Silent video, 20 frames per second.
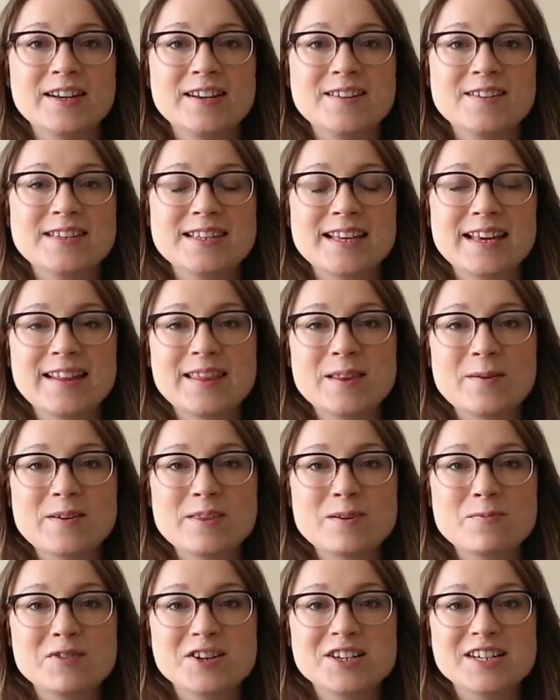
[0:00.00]
Are you sitting there
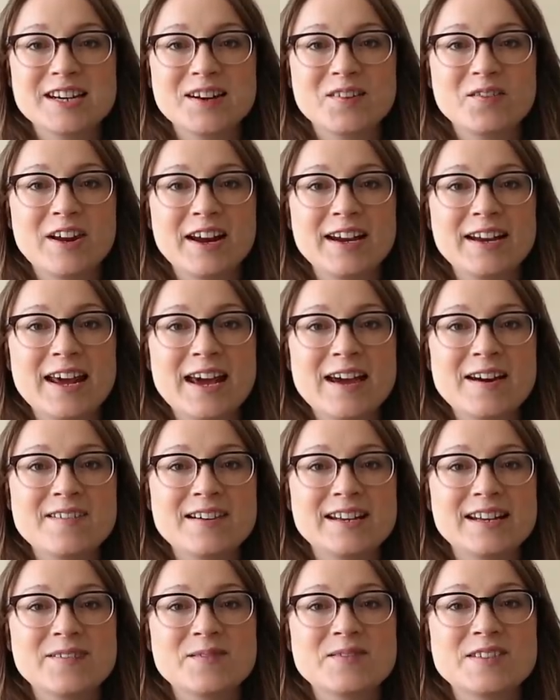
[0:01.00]
with a project right now?
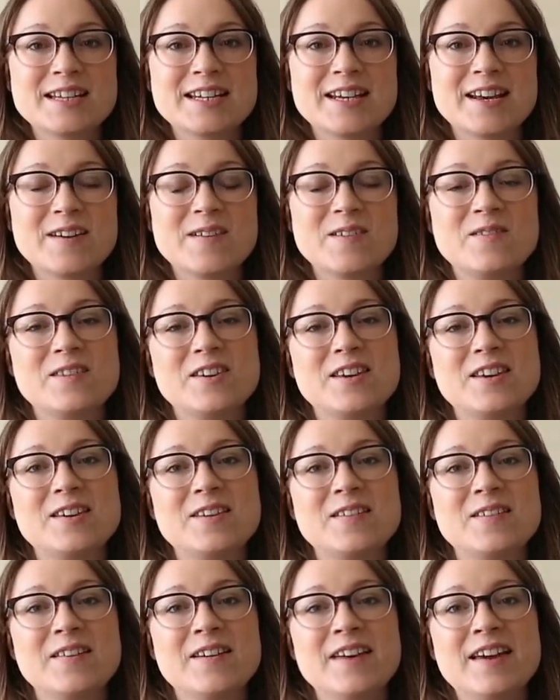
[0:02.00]
I'd love to know if
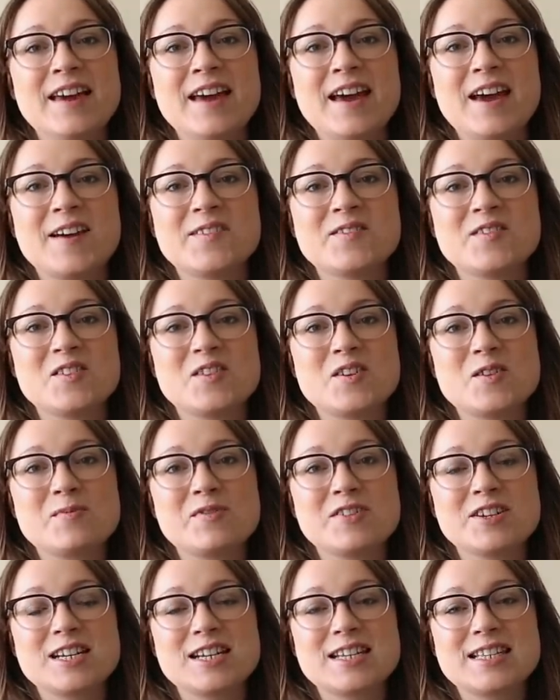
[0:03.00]
you have got a
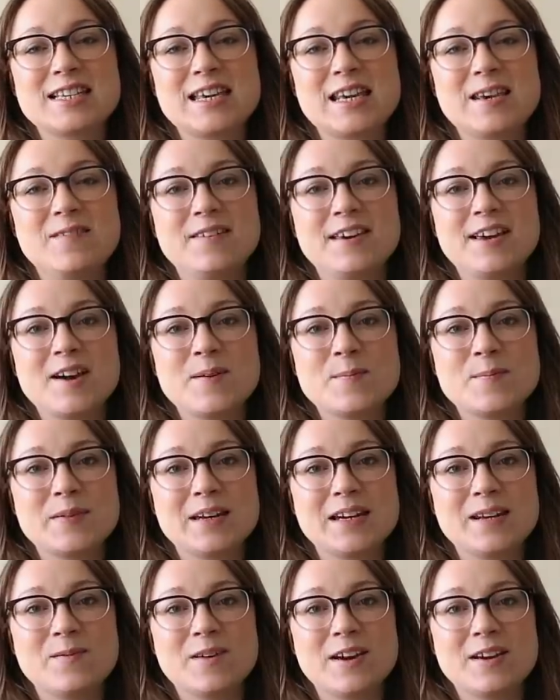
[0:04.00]
project to keep you
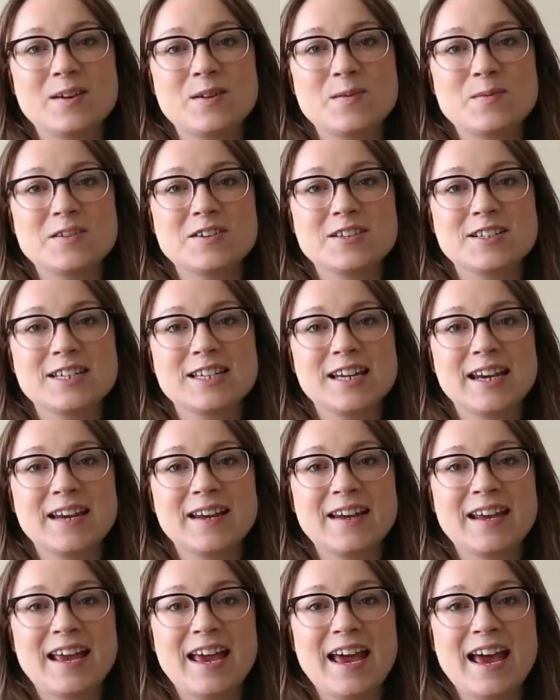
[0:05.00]
company while you're
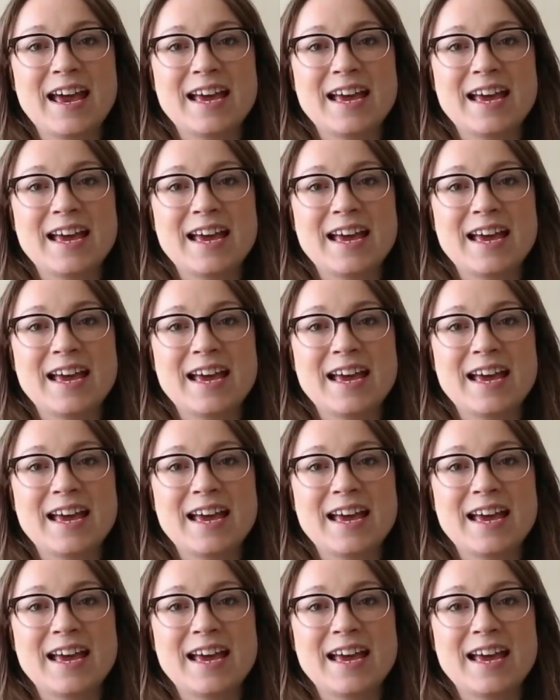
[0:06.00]
watching.